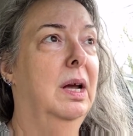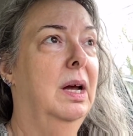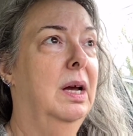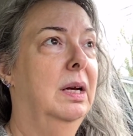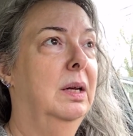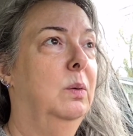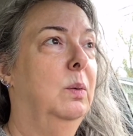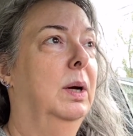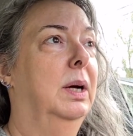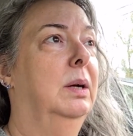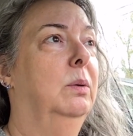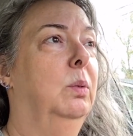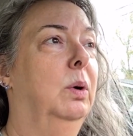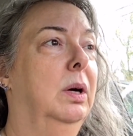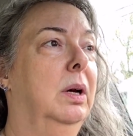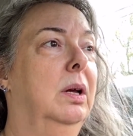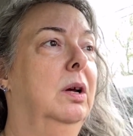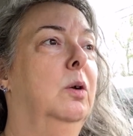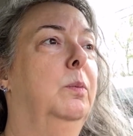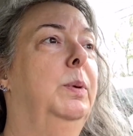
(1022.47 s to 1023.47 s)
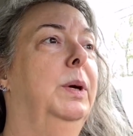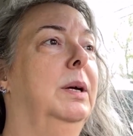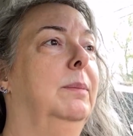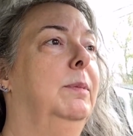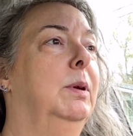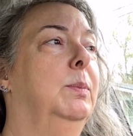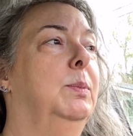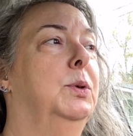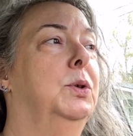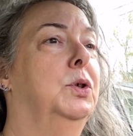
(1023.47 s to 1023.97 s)
Anyway, we're gonna go pick up
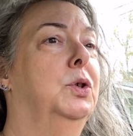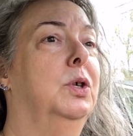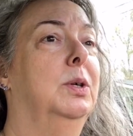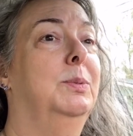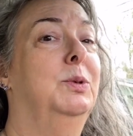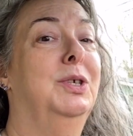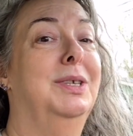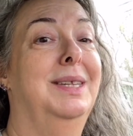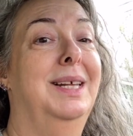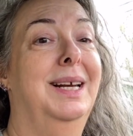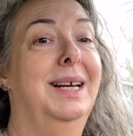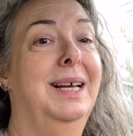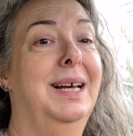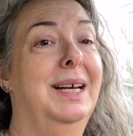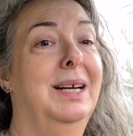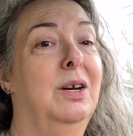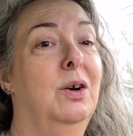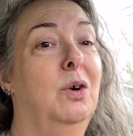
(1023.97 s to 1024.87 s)
the prescription. Then I gotta go